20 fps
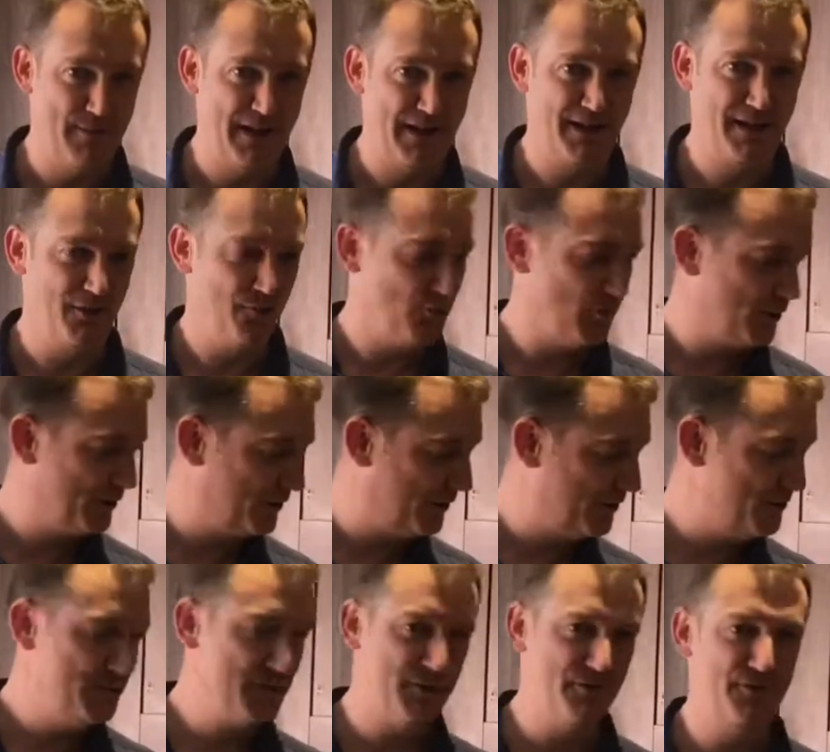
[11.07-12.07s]
making one
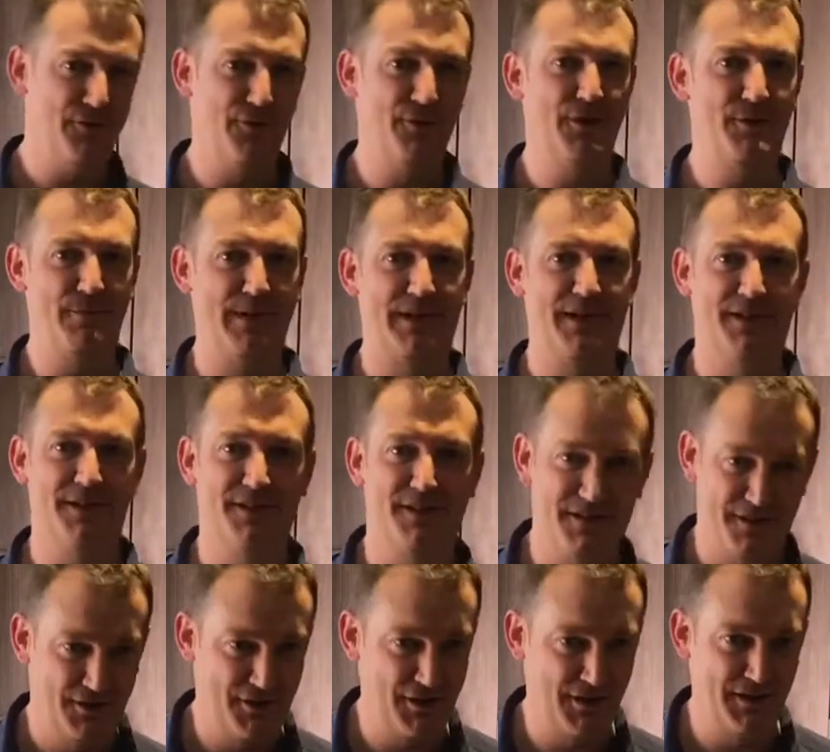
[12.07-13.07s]
gluten-free
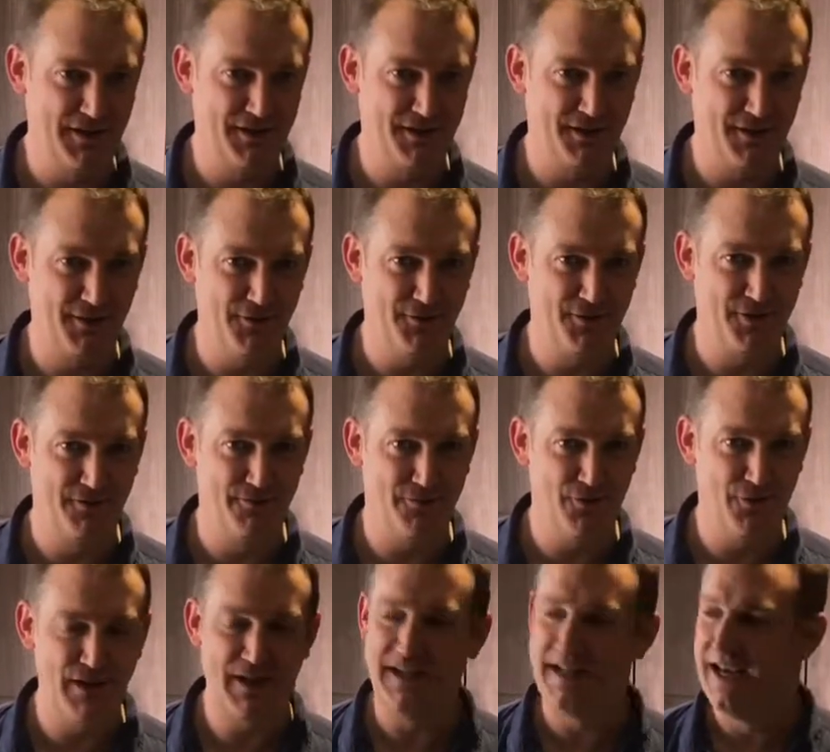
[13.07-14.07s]
because Gillian's
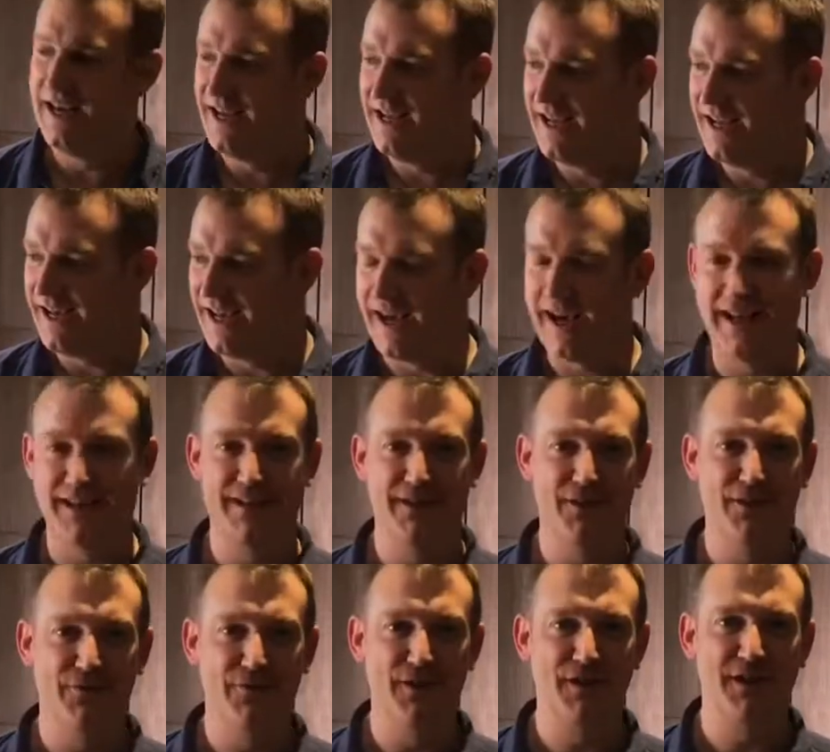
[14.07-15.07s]
gluten-free and
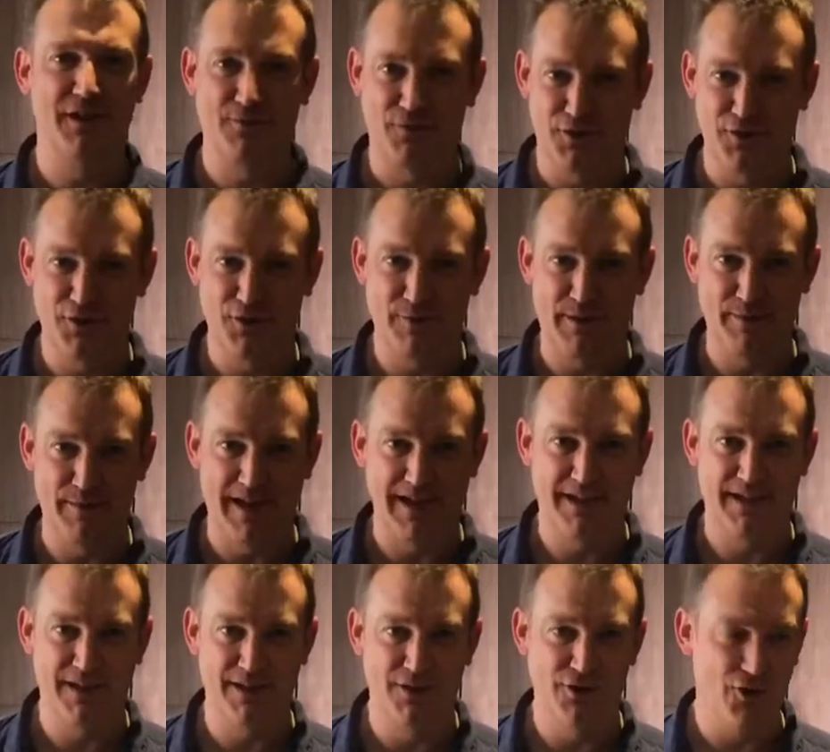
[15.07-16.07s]
the others I'm going to be
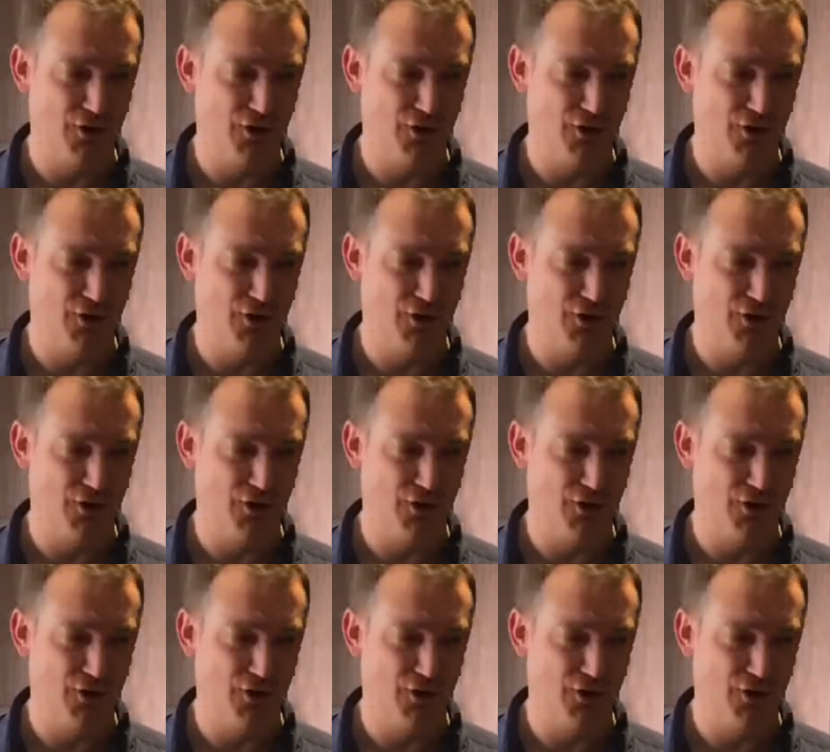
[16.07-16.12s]
making